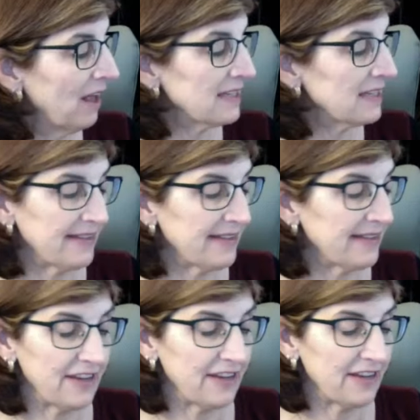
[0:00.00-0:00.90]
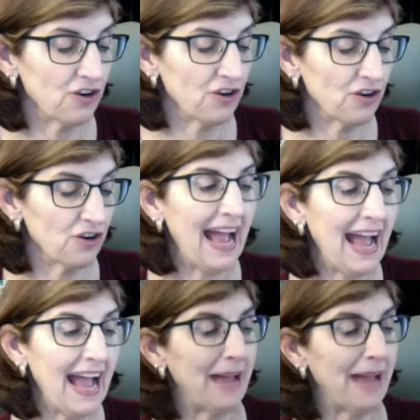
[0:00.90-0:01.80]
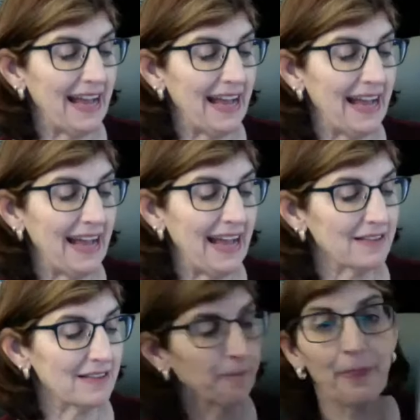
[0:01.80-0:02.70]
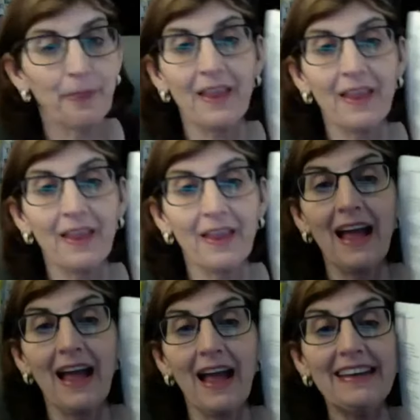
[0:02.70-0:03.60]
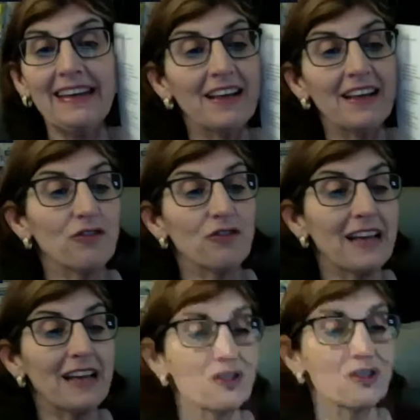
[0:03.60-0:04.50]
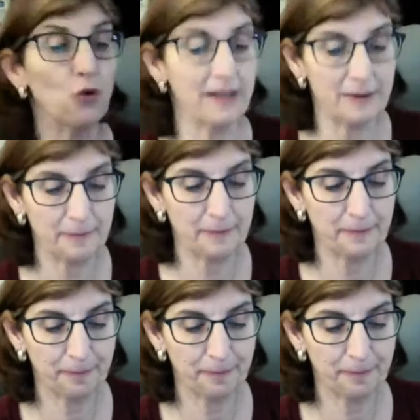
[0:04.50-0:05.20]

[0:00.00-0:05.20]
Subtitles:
until the danger has passed. And now let's read our story.